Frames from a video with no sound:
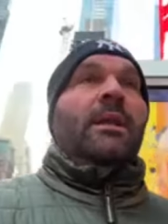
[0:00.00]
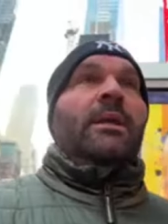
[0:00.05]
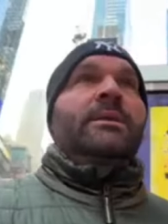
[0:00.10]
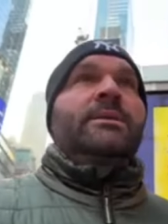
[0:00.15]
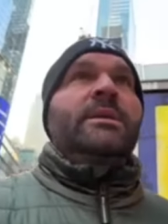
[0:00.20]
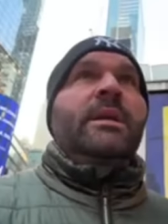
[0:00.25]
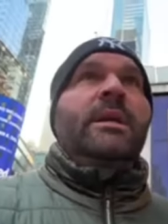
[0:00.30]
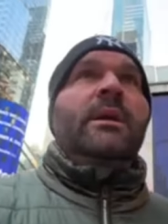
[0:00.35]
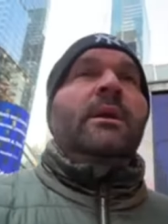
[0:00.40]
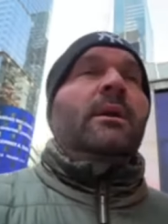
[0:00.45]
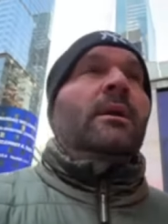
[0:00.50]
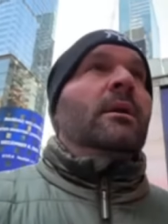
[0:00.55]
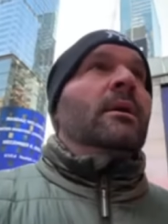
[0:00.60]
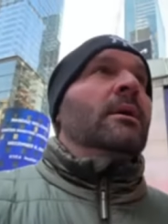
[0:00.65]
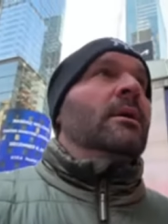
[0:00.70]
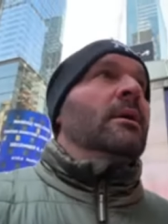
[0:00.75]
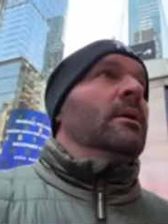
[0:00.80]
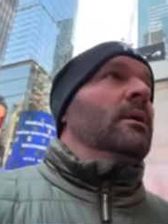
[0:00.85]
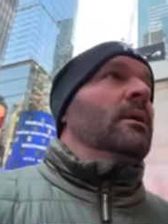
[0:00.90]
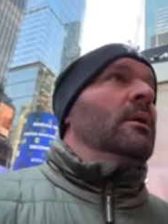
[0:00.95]
is here.
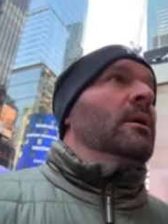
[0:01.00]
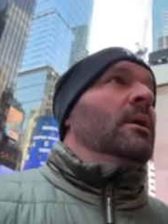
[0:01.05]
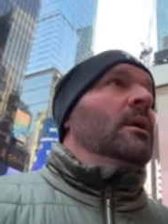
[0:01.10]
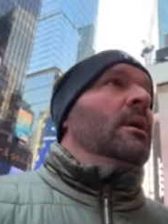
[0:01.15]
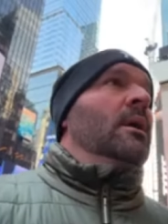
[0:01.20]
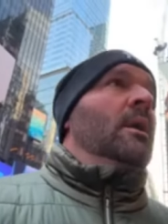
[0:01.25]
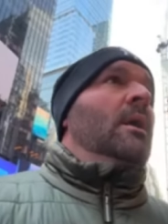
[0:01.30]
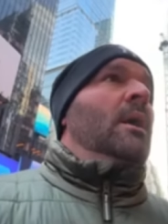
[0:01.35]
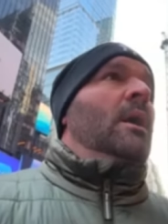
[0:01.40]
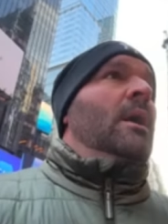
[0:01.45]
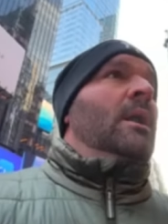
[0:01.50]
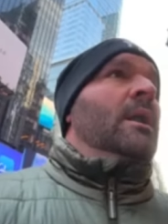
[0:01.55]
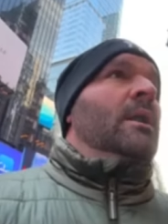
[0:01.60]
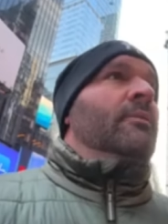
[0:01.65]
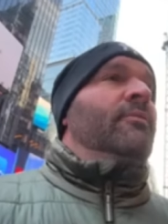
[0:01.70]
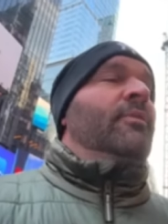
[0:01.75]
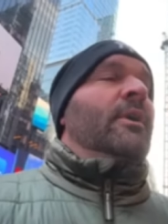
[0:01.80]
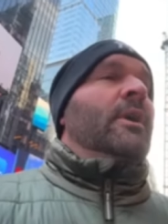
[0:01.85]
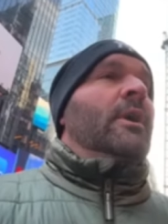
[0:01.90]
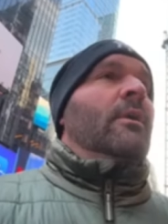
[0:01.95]

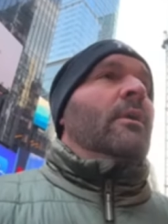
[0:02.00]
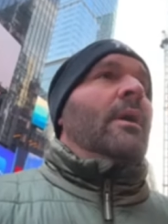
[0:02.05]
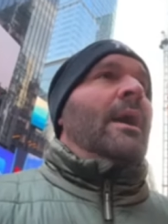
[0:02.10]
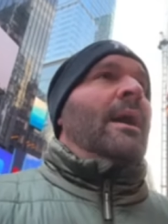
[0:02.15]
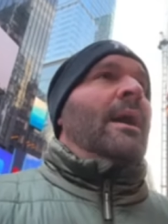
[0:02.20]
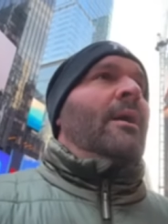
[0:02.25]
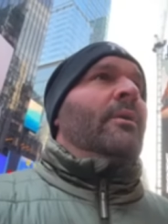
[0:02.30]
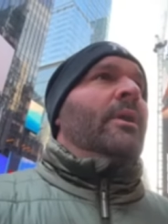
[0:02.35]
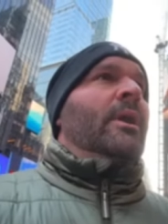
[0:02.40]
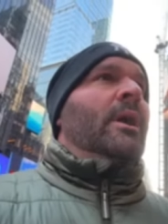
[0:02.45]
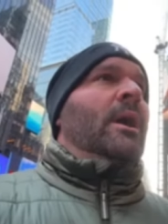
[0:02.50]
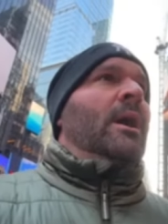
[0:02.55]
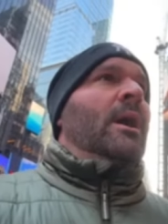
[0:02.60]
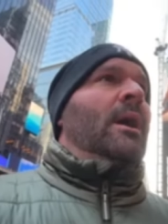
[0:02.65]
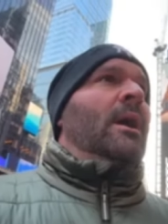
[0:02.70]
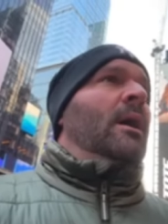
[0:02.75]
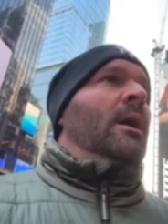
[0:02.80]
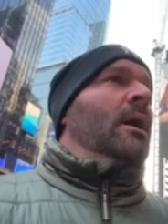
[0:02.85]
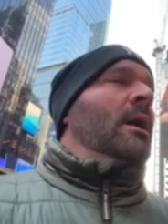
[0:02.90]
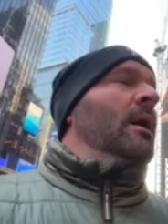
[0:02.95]
and figure out
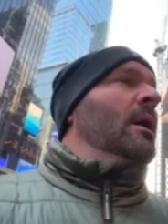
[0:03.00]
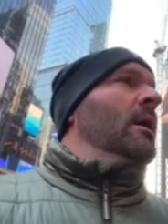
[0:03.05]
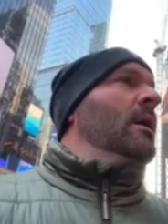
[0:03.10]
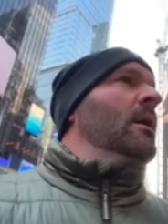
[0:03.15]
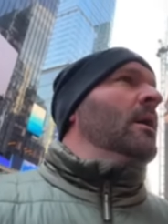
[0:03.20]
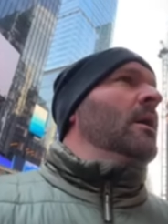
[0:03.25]
uh,